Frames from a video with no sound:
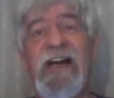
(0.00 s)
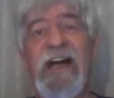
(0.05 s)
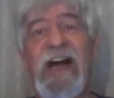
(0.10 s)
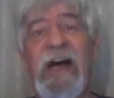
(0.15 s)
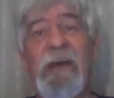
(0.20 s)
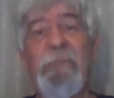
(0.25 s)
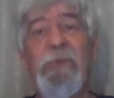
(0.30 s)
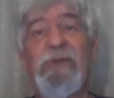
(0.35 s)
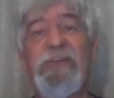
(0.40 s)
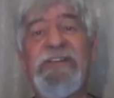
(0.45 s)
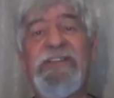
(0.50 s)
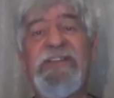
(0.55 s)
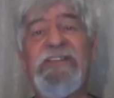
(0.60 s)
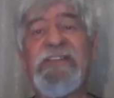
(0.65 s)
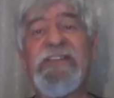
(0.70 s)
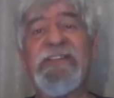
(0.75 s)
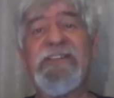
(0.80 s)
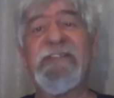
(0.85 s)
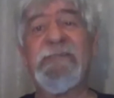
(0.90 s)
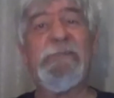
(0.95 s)
I bought a
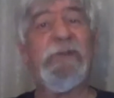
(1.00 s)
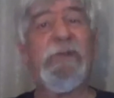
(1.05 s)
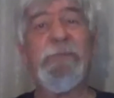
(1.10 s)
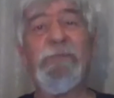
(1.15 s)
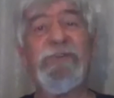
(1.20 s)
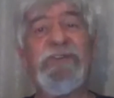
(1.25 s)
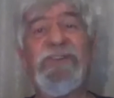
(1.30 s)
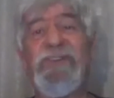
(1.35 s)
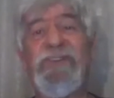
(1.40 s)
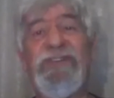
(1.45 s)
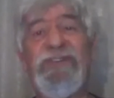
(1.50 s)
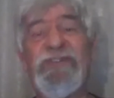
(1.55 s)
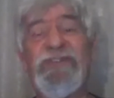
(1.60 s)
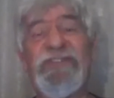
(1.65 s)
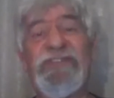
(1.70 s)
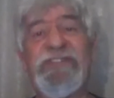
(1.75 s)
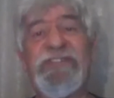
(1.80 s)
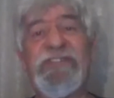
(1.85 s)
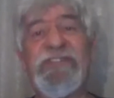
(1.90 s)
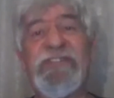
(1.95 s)
ticket, but I'm not going to use
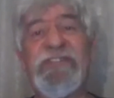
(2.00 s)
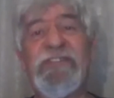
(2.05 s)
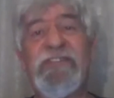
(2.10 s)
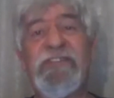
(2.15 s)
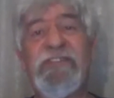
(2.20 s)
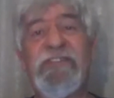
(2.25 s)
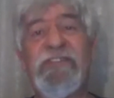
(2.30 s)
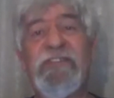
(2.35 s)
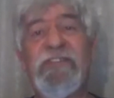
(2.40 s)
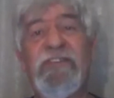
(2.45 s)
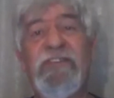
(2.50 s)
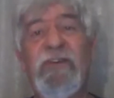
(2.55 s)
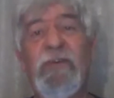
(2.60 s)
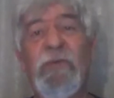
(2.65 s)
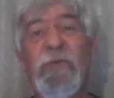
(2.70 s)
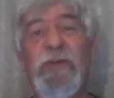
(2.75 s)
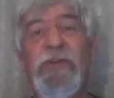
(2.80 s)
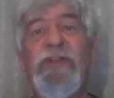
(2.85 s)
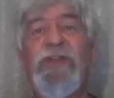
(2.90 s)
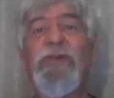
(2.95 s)
it.
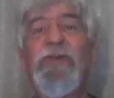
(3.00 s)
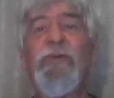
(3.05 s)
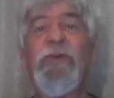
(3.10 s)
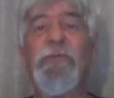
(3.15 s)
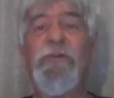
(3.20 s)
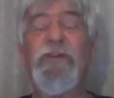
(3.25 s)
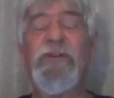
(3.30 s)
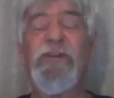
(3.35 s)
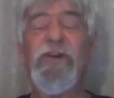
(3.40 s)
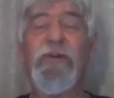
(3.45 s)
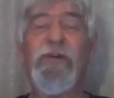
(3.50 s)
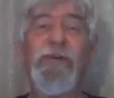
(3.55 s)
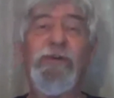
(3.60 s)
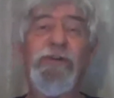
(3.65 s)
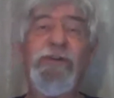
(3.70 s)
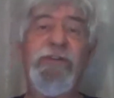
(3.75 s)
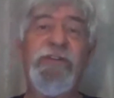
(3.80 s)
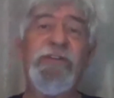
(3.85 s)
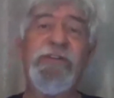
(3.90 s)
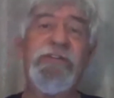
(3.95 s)
Where do you want me to go, Lord?
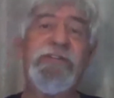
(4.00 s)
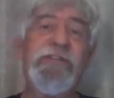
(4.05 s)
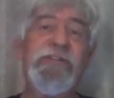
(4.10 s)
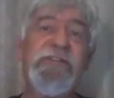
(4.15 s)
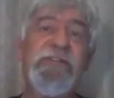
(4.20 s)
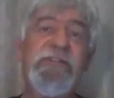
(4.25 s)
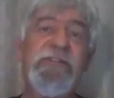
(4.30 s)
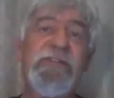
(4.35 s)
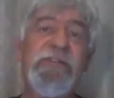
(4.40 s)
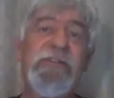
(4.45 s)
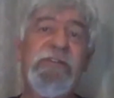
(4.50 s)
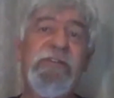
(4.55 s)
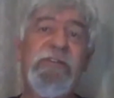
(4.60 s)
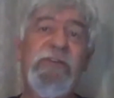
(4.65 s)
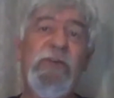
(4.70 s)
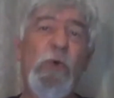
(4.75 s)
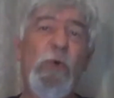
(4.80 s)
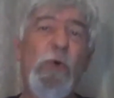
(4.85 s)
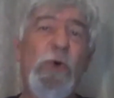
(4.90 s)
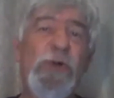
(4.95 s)

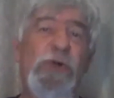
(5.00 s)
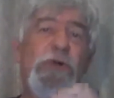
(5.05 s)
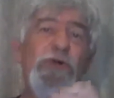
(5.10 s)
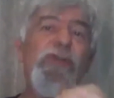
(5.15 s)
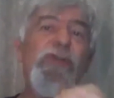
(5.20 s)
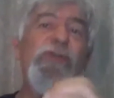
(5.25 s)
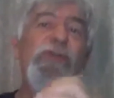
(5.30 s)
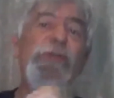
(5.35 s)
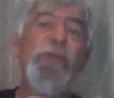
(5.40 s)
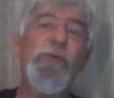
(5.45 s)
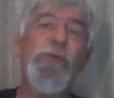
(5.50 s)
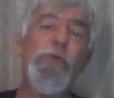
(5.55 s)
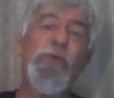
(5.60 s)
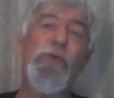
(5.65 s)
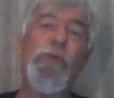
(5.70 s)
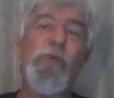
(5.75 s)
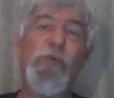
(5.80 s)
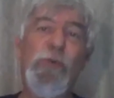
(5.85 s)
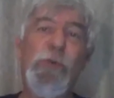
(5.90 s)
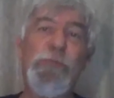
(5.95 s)
What do you
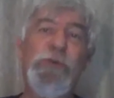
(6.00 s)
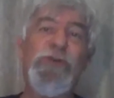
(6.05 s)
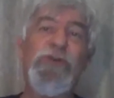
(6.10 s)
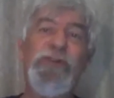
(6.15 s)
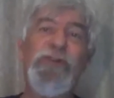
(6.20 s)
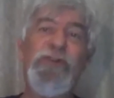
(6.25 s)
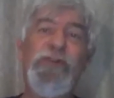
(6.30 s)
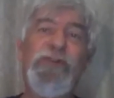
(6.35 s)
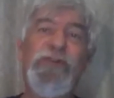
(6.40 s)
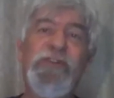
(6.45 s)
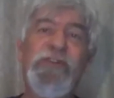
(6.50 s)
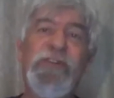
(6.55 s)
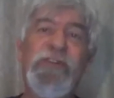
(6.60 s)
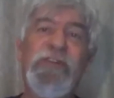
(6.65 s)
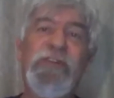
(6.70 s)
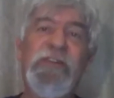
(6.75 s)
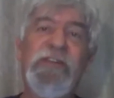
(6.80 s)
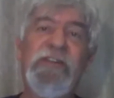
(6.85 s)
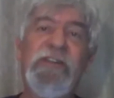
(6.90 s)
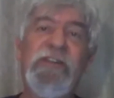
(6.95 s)
want me to do?
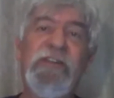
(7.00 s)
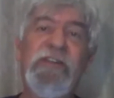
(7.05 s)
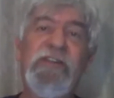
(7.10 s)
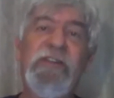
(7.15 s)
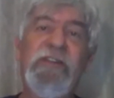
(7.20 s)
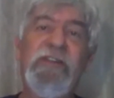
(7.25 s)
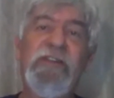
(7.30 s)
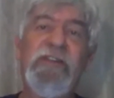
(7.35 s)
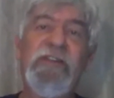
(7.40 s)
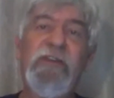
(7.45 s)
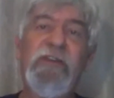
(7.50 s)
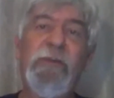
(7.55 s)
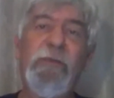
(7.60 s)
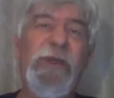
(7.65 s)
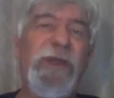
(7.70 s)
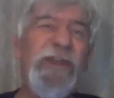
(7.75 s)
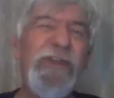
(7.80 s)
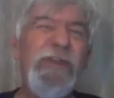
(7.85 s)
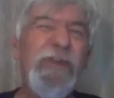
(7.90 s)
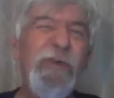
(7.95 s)

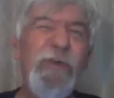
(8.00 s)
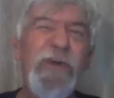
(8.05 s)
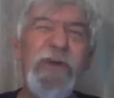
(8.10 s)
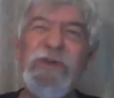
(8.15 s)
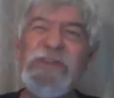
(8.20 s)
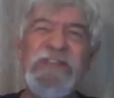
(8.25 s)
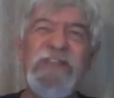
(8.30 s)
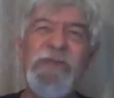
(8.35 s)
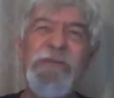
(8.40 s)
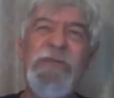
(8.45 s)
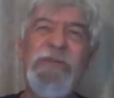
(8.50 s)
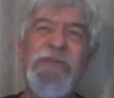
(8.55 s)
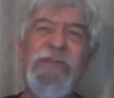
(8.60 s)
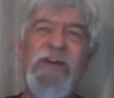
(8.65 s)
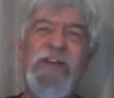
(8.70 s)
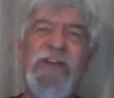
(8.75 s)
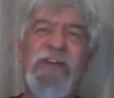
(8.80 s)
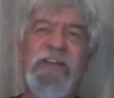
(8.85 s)
Where do you want to send me, Father?